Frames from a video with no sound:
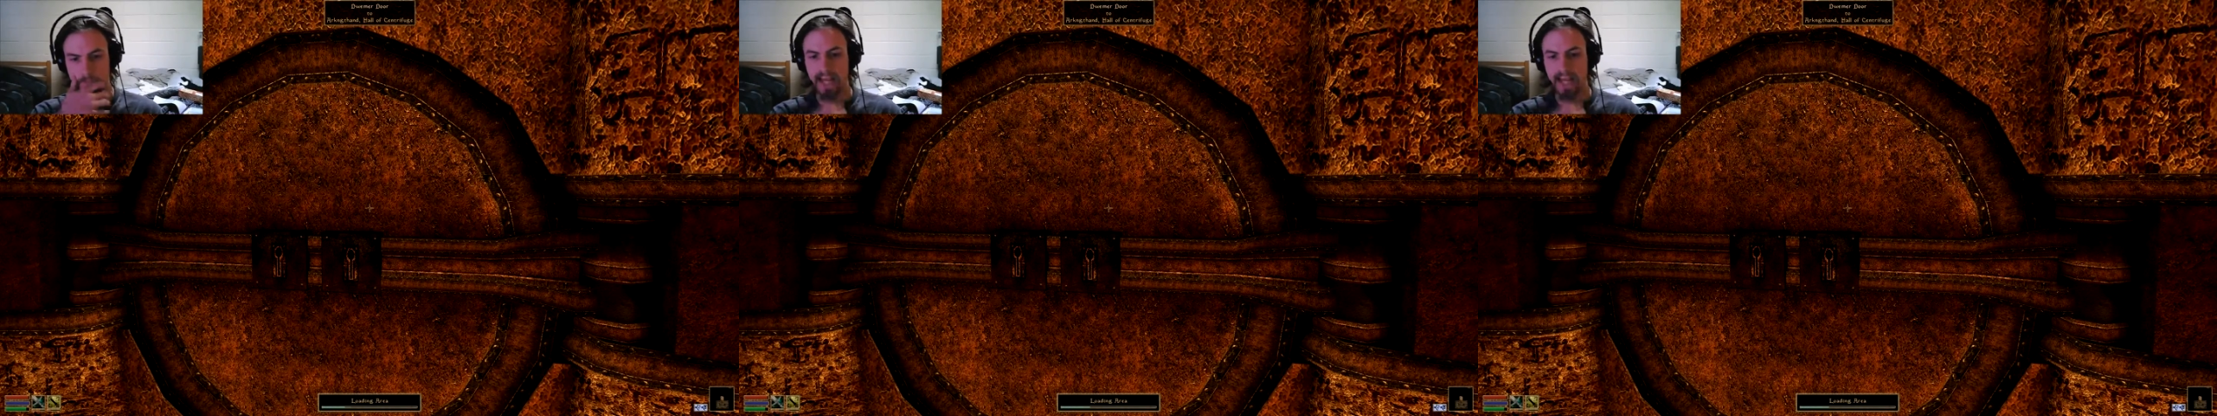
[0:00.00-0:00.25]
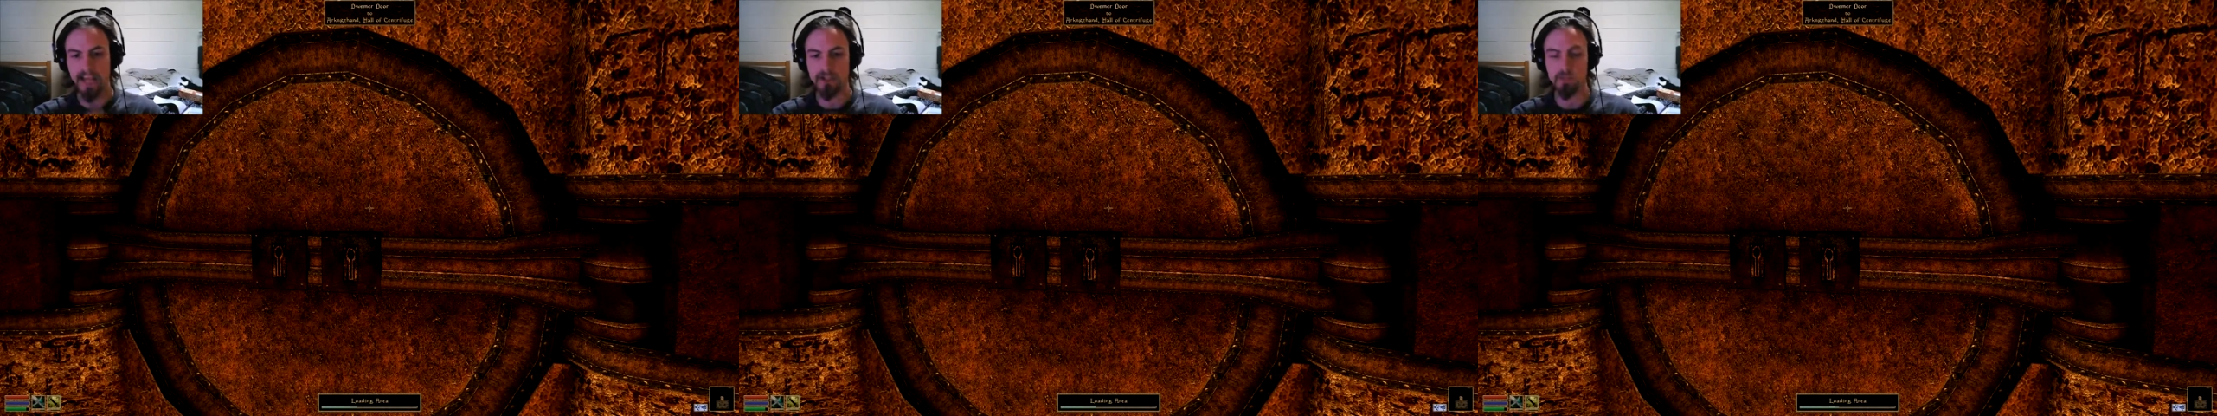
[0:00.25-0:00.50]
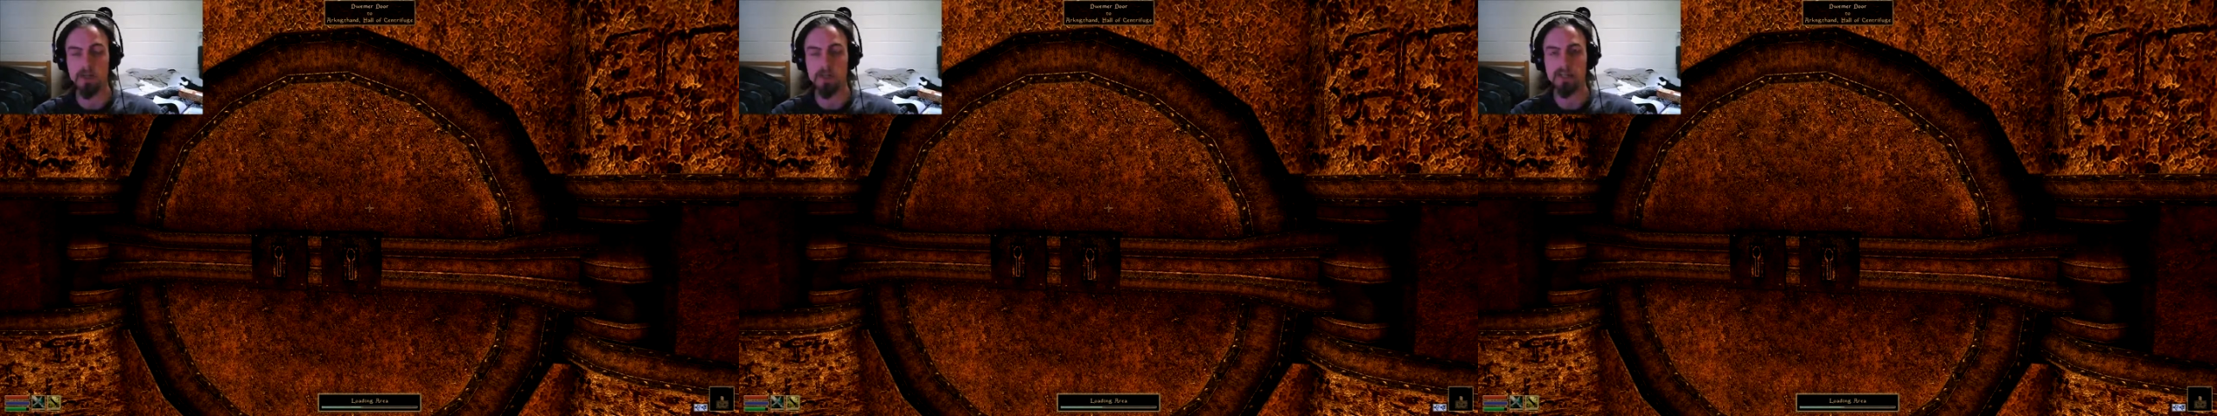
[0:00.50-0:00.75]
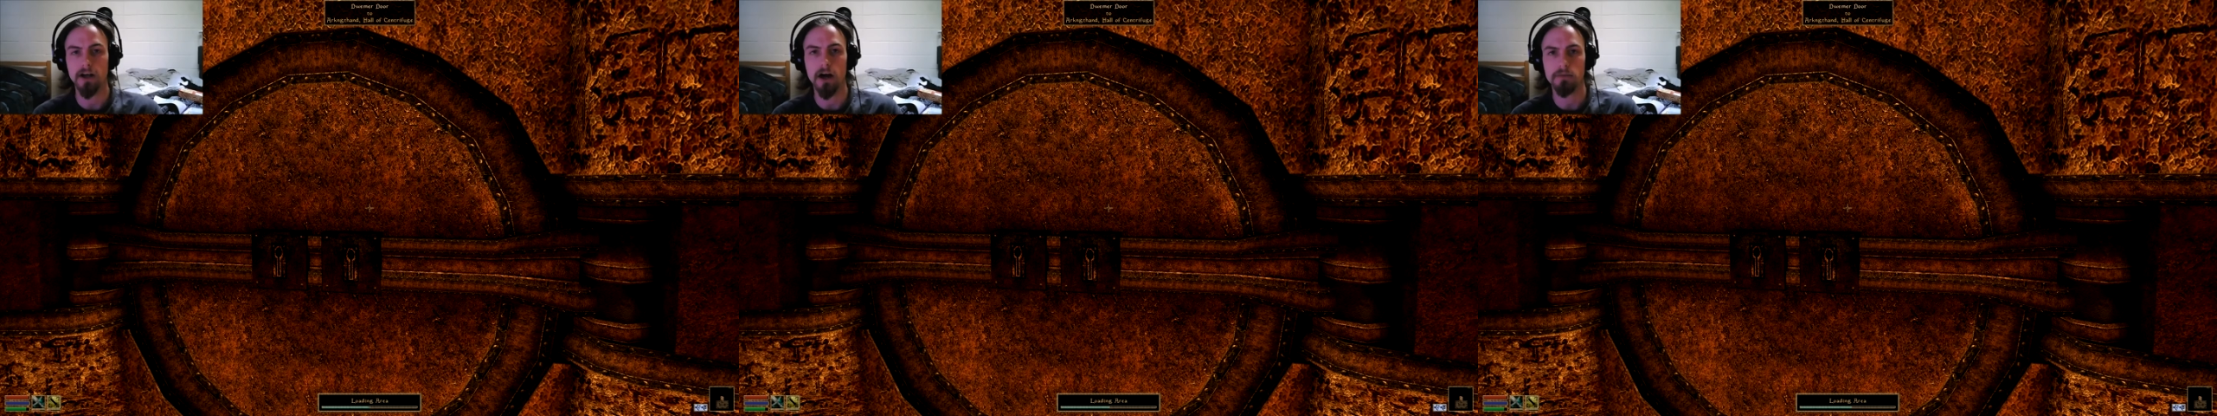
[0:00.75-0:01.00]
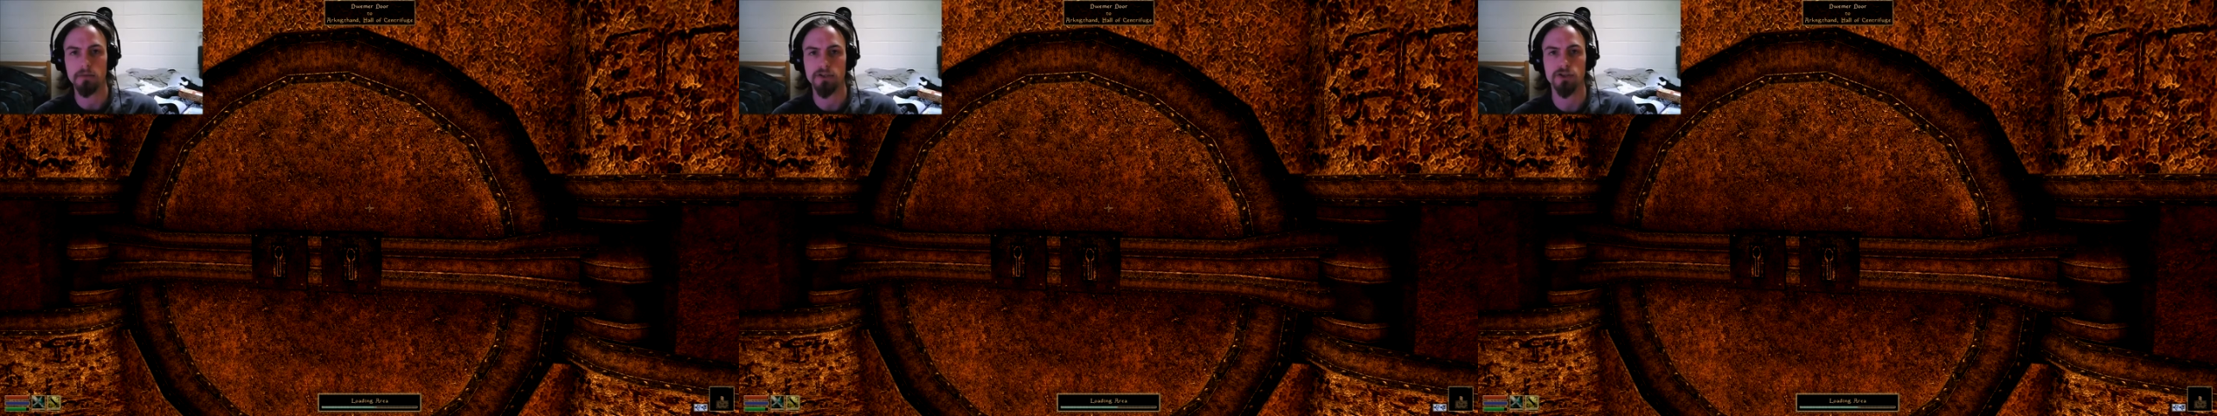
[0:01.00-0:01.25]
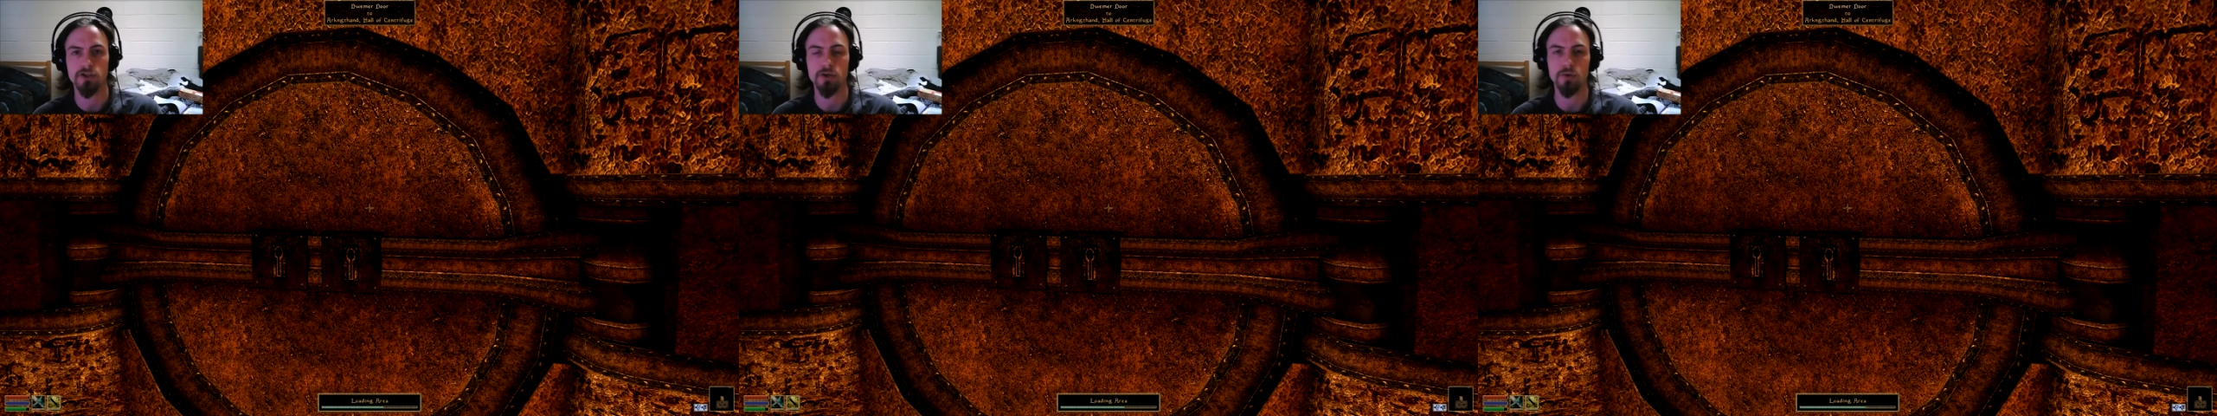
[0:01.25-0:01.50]
I asked, what
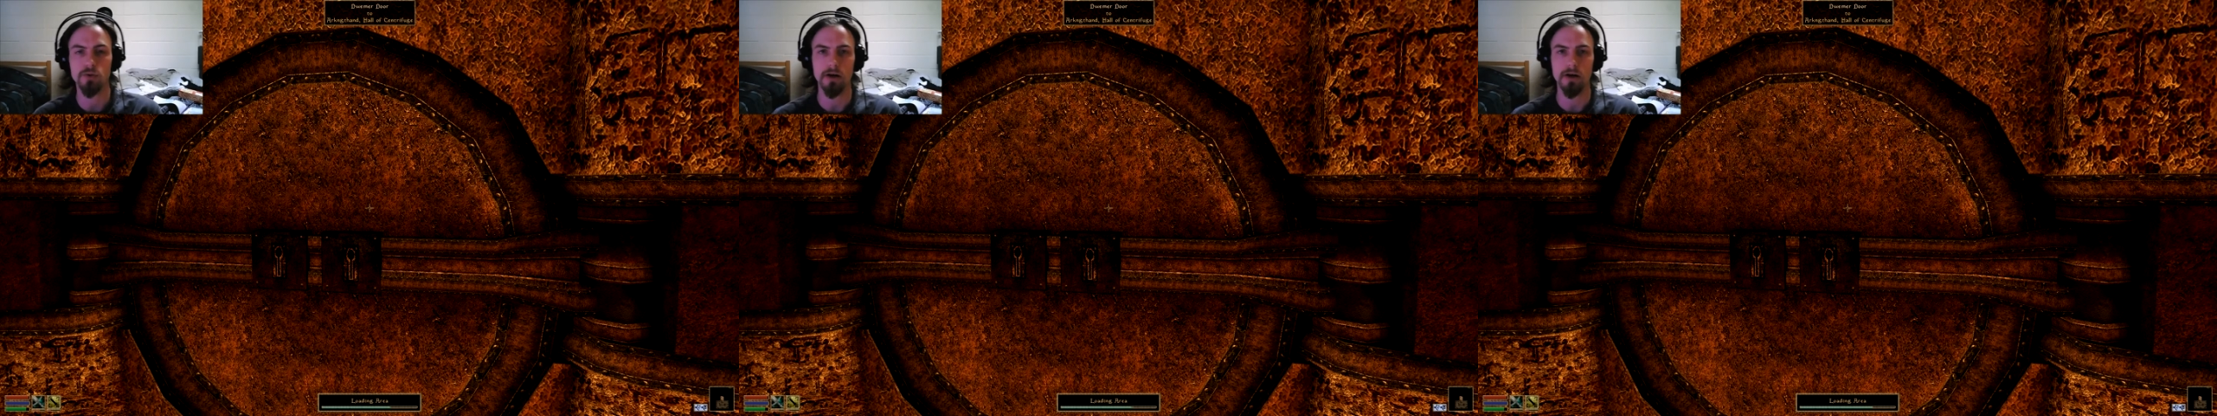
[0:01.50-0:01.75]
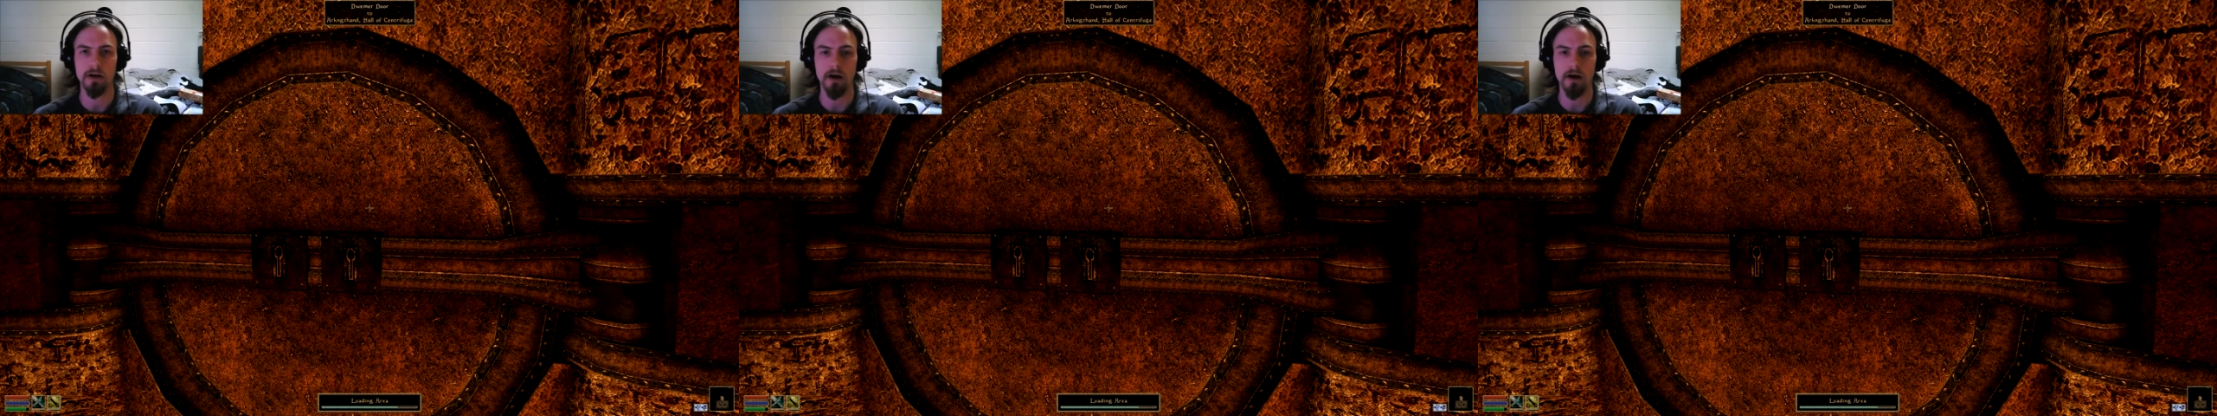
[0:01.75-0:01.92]
options do you